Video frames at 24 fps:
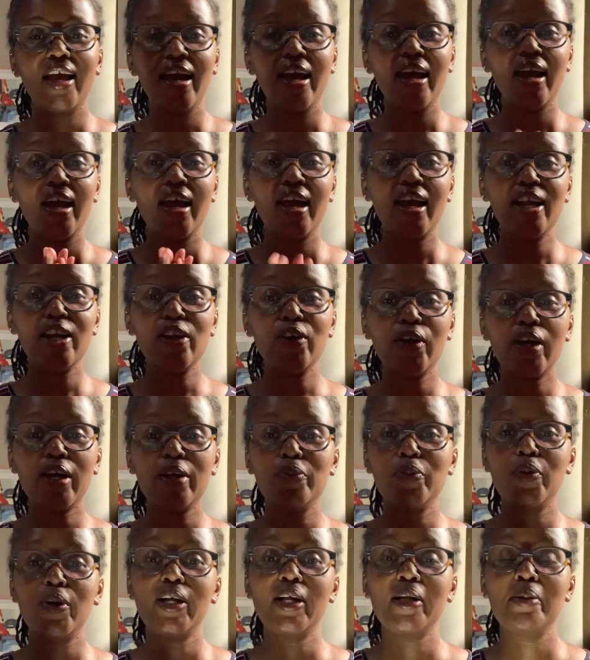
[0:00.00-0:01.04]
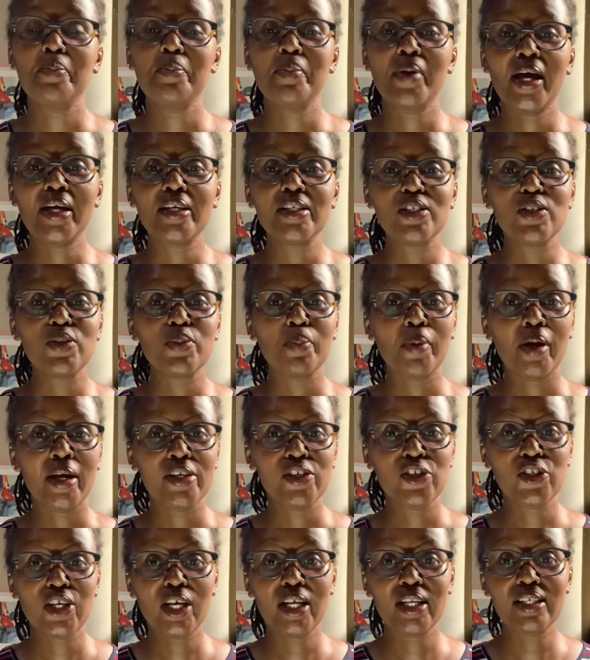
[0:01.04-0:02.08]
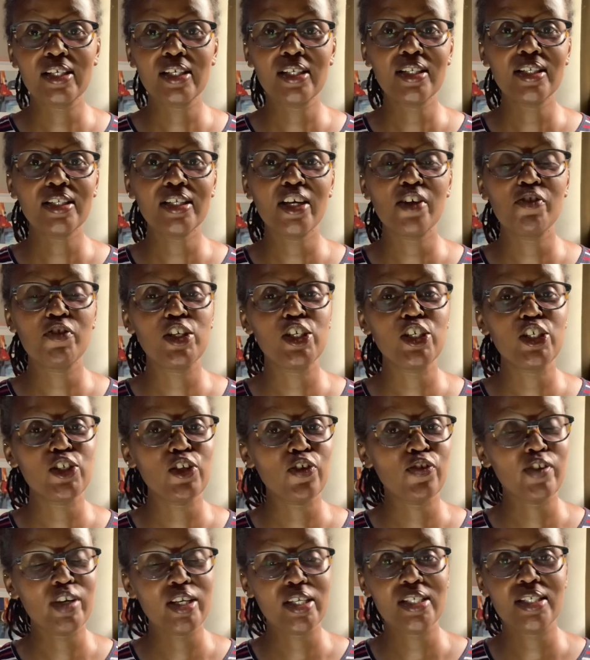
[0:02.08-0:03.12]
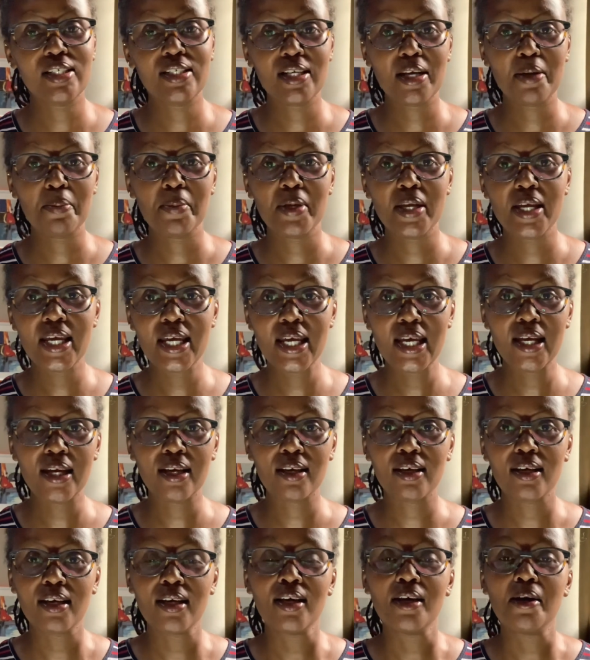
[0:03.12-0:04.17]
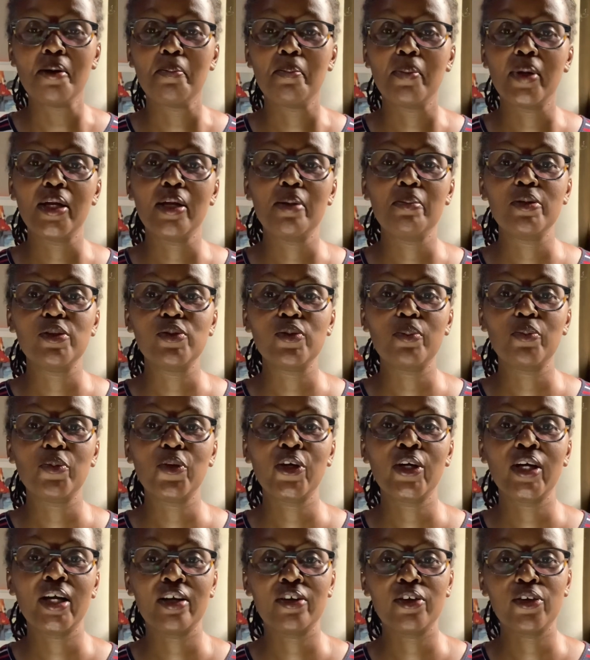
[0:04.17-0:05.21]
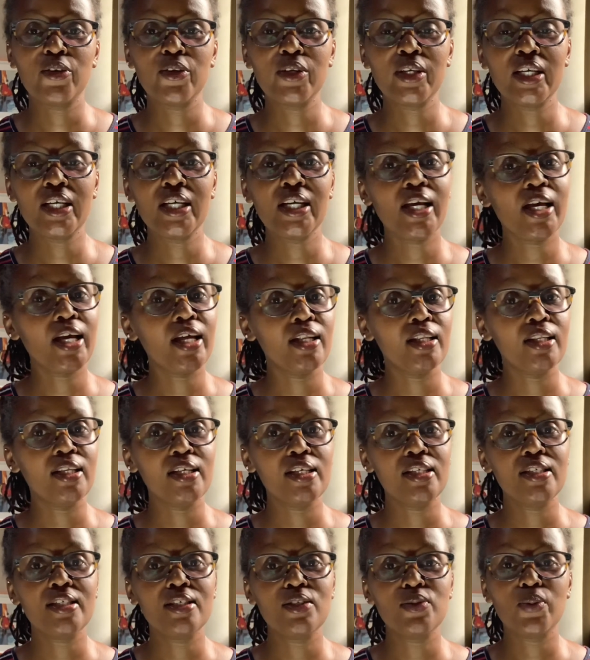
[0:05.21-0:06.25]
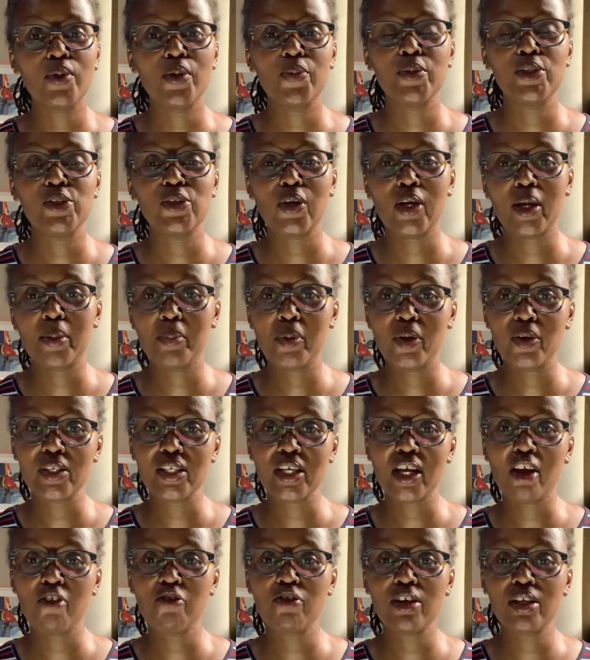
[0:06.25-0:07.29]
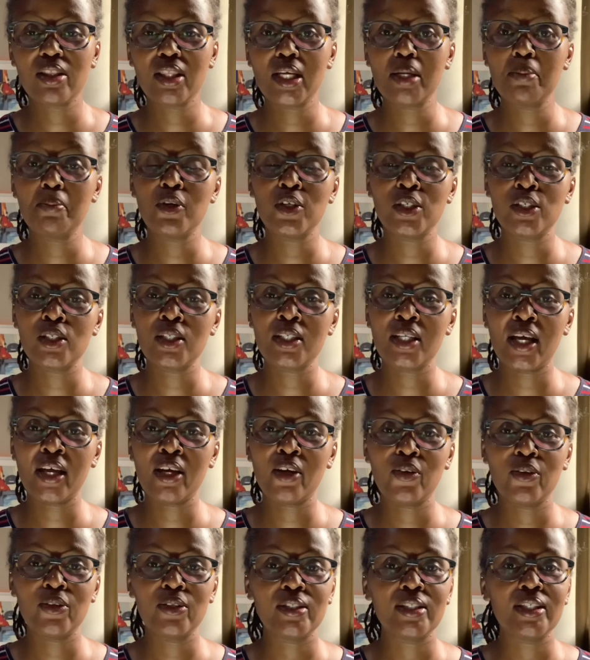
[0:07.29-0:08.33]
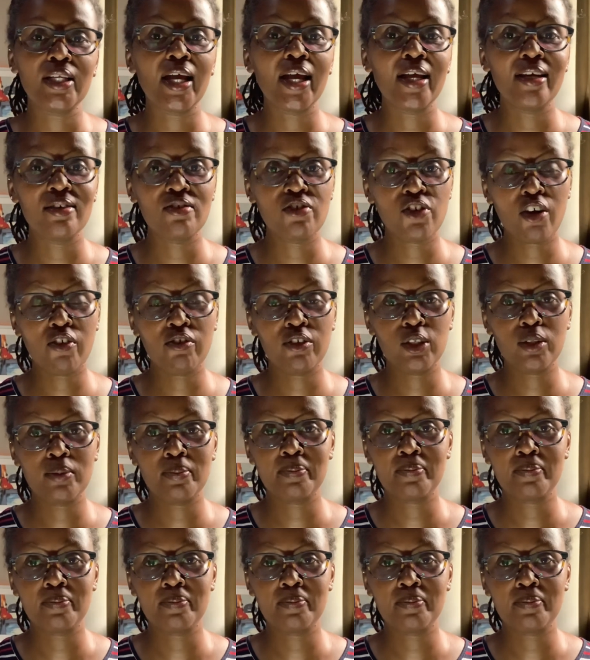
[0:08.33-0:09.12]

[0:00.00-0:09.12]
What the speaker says: Hello and welcome back to my channel. If it is your first time here, my name is Omoyo Karaoke, and this is where we talk about everything motorcycles and travel.